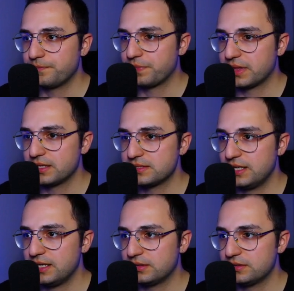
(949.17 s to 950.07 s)

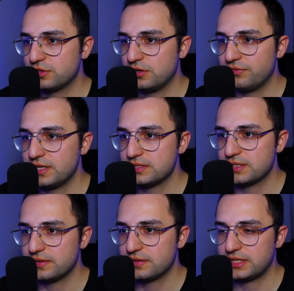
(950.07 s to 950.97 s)
Select the surface,
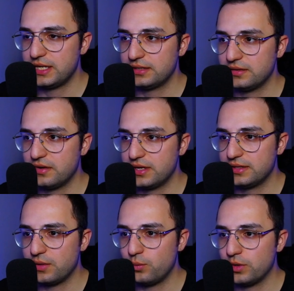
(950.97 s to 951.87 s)
select the area
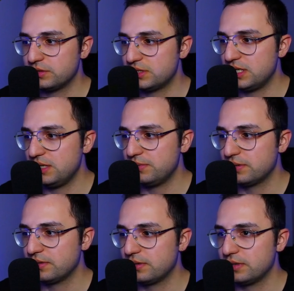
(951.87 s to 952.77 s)
that we want to keep,
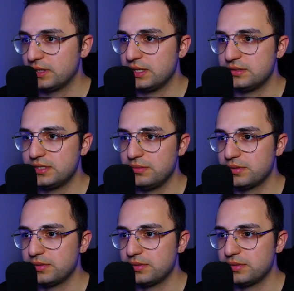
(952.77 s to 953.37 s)
hit keep.